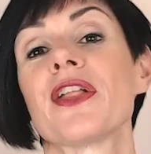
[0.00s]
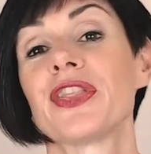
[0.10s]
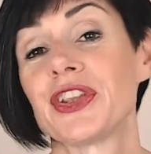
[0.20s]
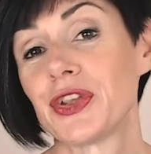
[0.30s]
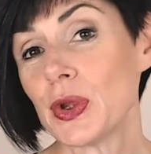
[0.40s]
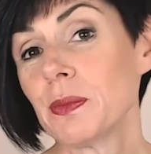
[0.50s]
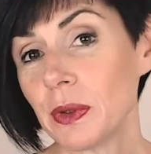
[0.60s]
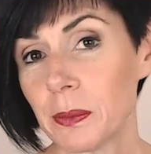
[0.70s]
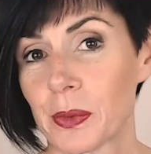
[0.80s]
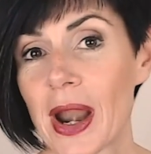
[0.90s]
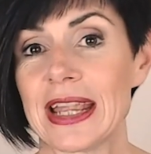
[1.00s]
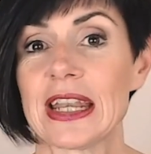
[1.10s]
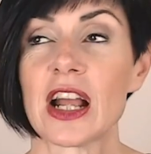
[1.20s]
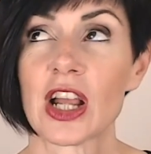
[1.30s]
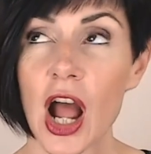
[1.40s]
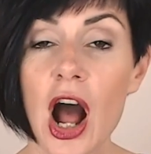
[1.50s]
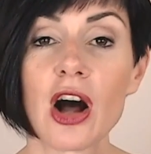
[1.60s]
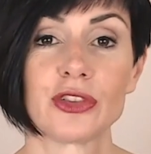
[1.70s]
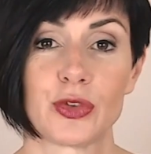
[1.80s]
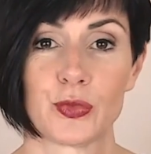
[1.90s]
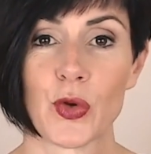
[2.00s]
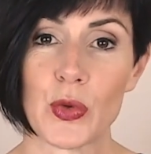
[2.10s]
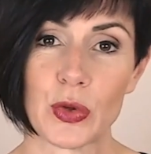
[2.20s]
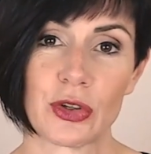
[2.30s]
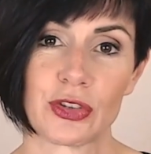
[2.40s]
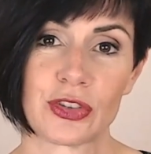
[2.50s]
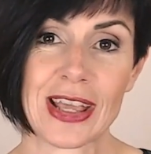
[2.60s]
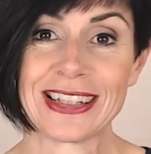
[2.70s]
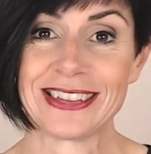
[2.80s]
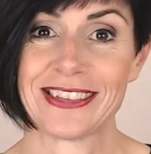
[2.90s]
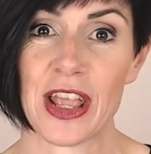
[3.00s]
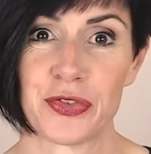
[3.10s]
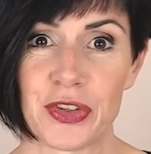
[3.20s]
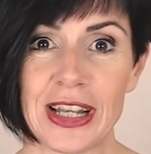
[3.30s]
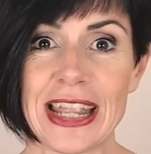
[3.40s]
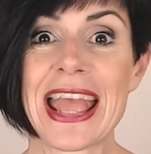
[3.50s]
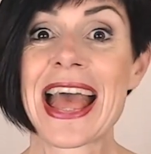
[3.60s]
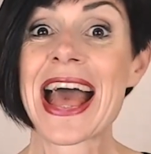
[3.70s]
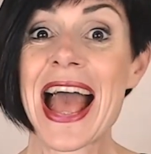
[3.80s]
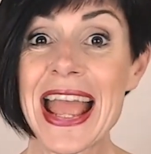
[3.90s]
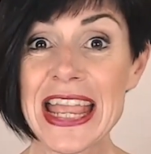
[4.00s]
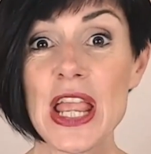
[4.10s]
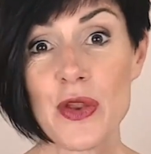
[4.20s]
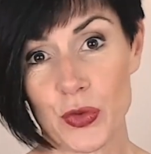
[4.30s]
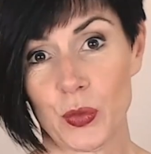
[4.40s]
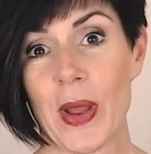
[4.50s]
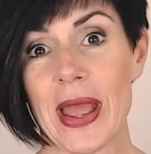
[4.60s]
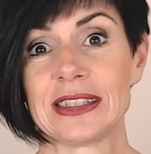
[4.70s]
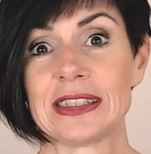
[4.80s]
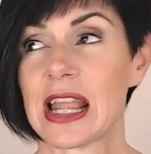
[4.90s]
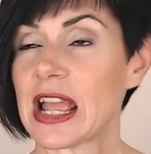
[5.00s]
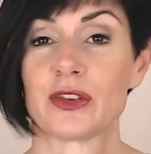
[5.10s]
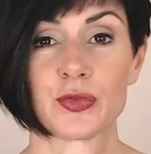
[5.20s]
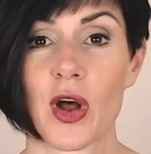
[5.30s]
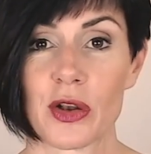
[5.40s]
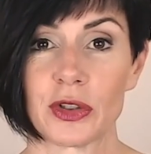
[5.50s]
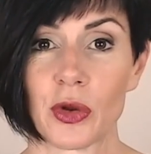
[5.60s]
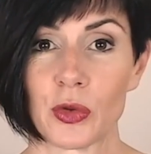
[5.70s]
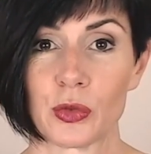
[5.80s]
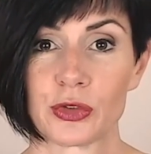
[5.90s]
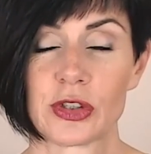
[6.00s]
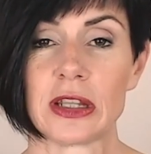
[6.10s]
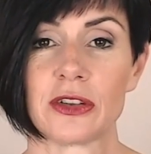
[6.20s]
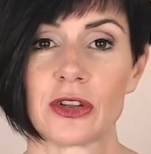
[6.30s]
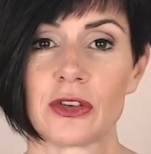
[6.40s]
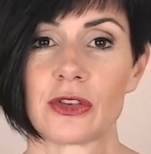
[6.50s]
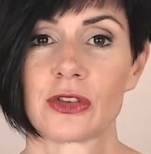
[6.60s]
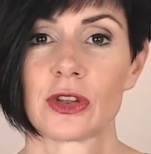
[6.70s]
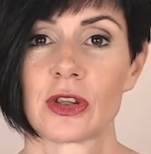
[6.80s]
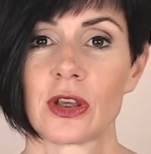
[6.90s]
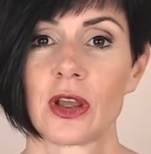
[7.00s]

The human brain can't focus indefinitely, even when it's firing on all cylinders.